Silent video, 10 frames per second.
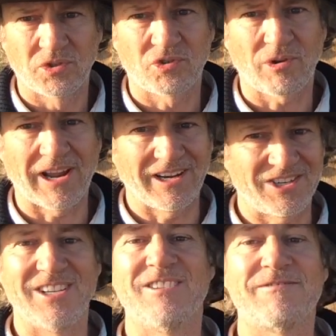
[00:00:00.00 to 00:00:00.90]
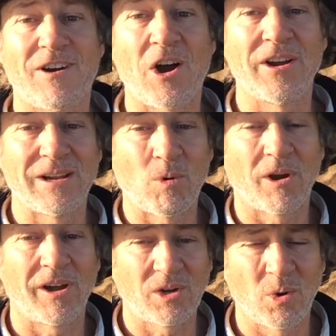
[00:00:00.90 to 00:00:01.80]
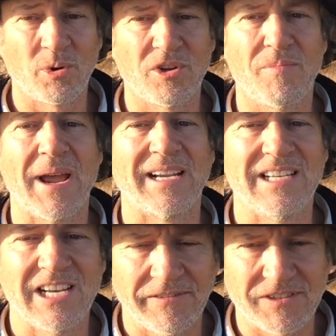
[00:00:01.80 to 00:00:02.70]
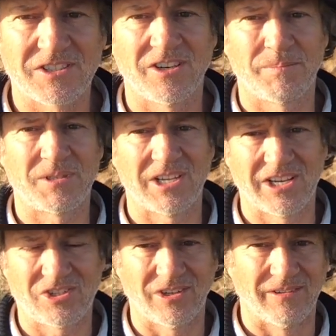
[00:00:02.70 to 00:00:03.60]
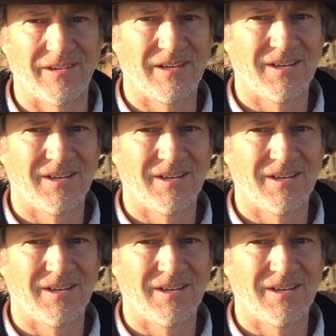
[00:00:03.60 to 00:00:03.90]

strategy is finding what I call your magnificent obsession.